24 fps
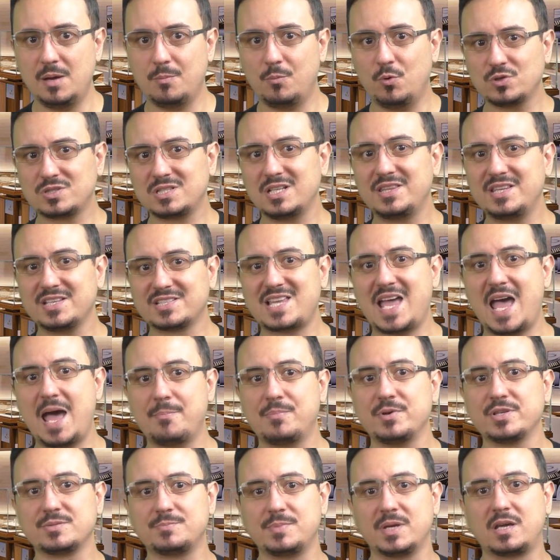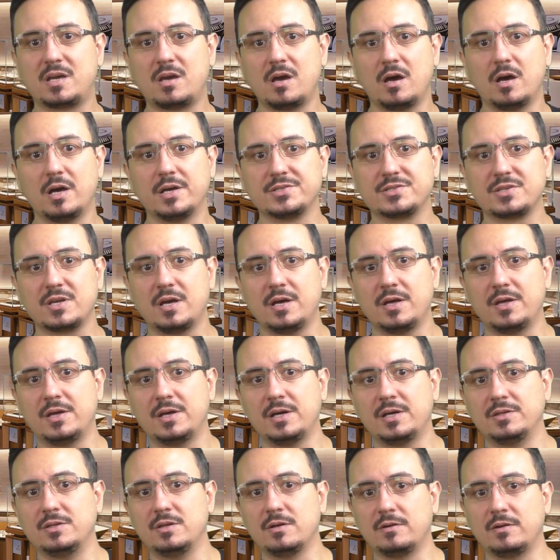Mostly this happens because
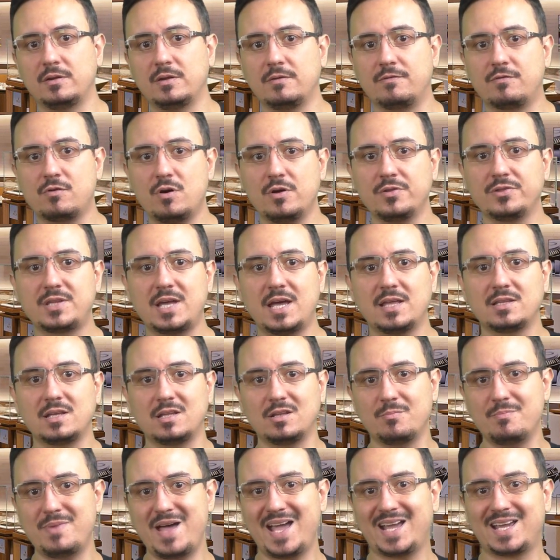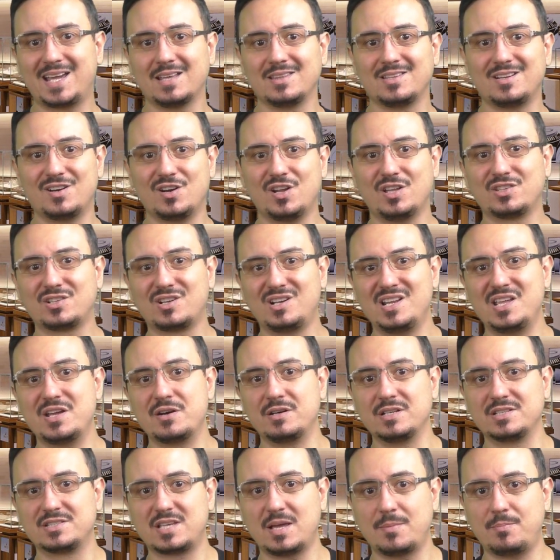the front end and the back end are not
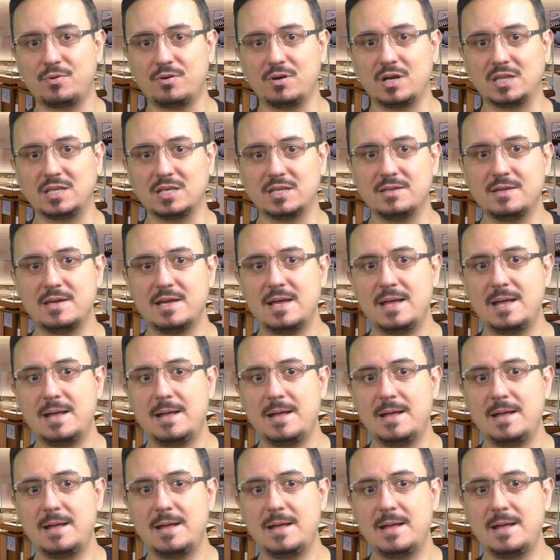clearly separated.